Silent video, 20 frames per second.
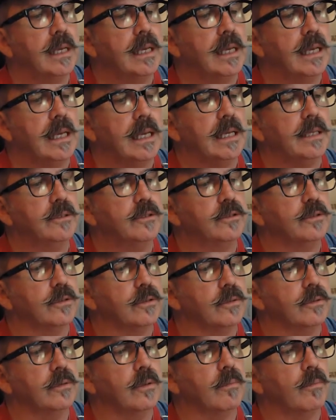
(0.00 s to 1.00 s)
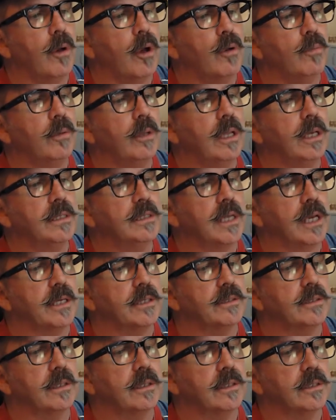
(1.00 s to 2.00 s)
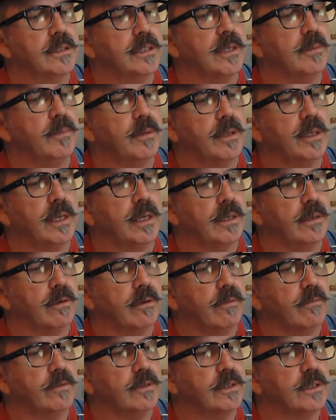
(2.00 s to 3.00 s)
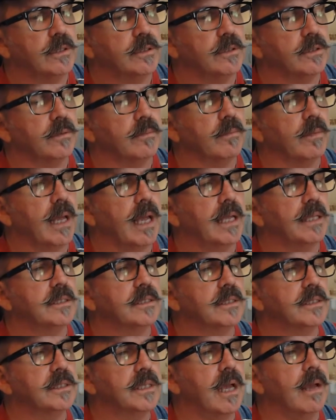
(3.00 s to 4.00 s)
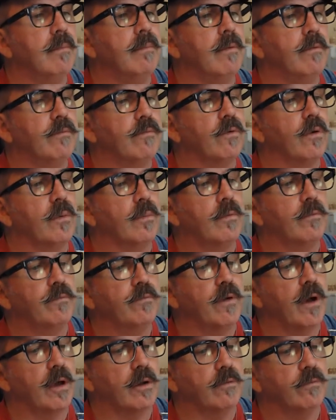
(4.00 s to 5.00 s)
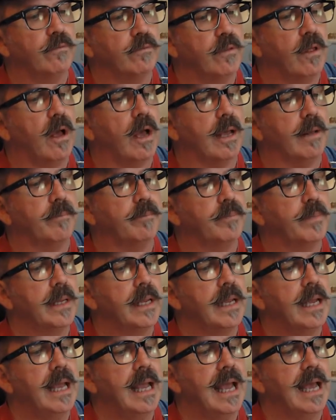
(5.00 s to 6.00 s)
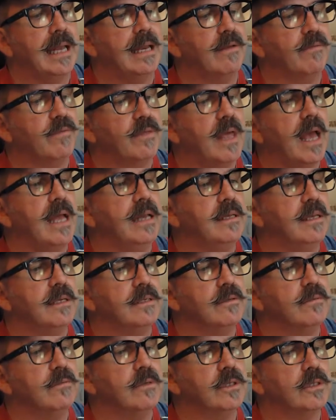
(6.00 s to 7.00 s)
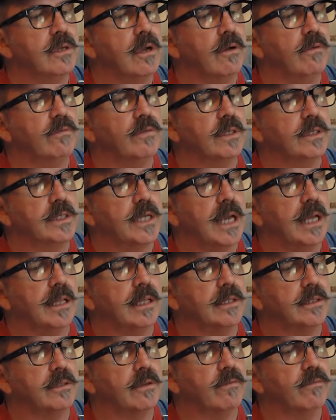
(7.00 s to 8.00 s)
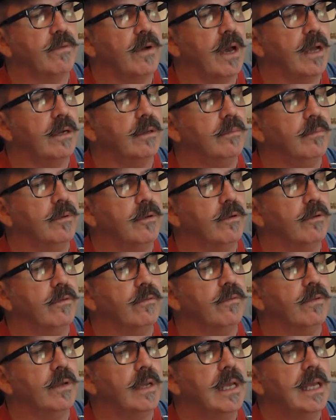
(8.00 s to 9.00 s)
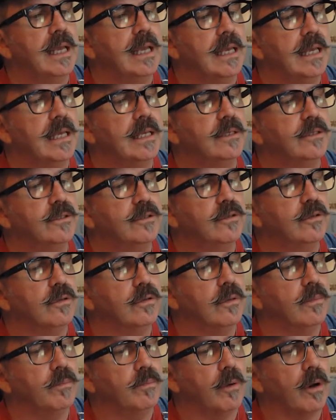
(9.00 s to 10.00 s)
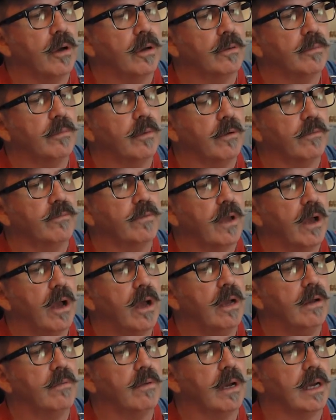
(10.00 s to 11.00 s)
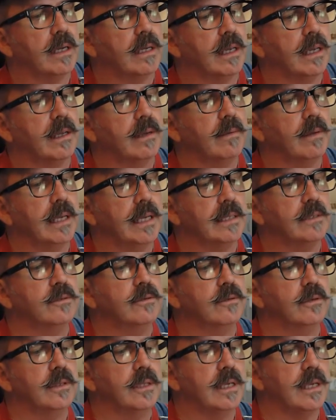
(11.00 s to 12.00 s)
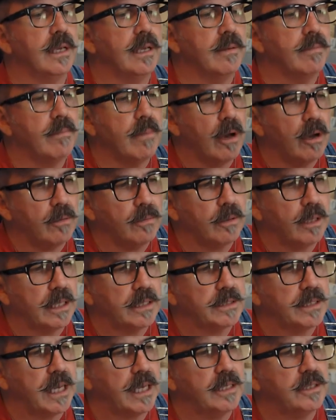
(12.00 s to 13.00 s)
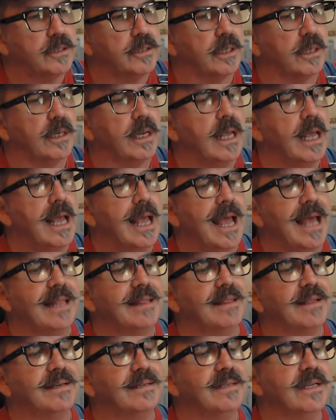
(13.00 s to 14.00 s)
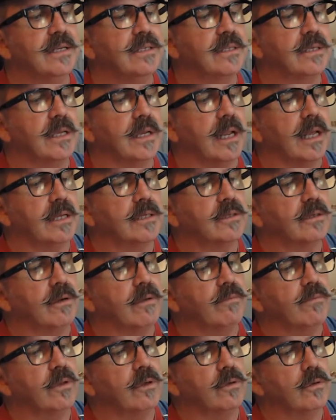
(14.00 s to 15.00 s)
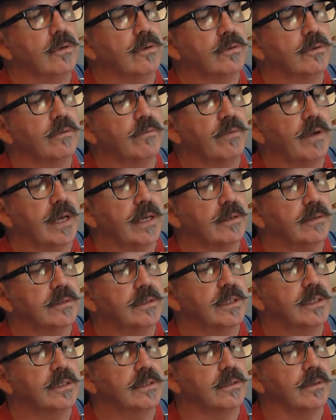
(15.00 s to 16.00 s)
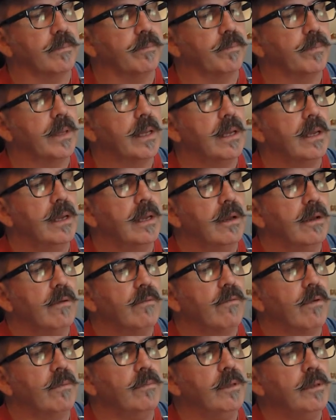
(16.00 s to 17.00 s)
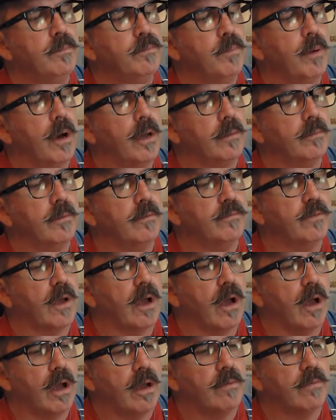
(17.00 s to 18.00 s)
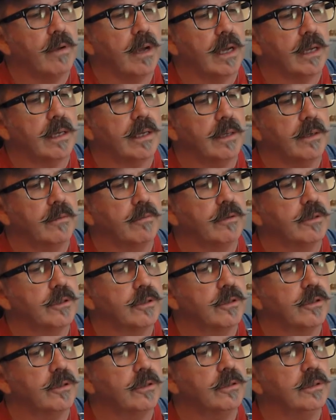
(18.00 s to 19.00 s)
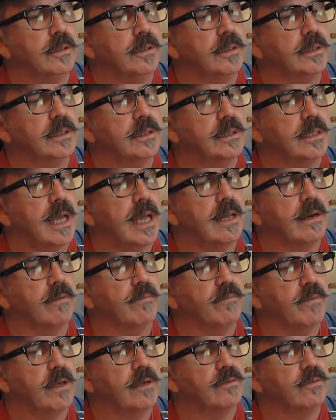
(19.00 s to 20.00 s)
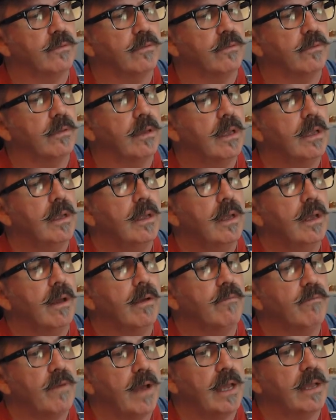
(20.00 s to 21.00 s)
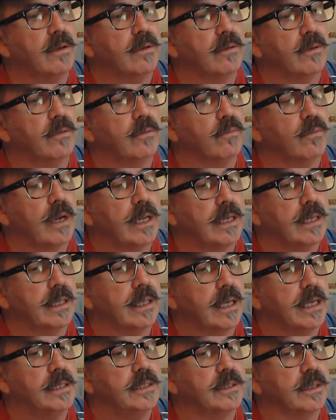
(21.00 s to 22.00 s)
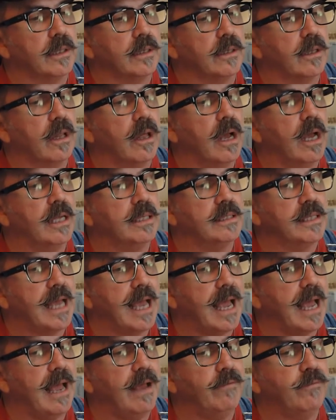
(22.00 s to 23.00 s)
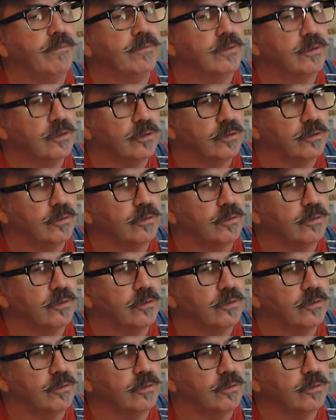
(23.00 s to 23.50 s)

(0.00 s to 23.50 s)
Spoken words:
into the mobilization of the sympathetic nervous system and some form of fight or flight. And if that doesn't resolve the challenge, the final move is to the bottom of the hierarchy, into the immobilization and the disconnection of the dorsal vagal system. From the bottom of the hierarchy, to return to the state of ventral vagal regulation, clients have to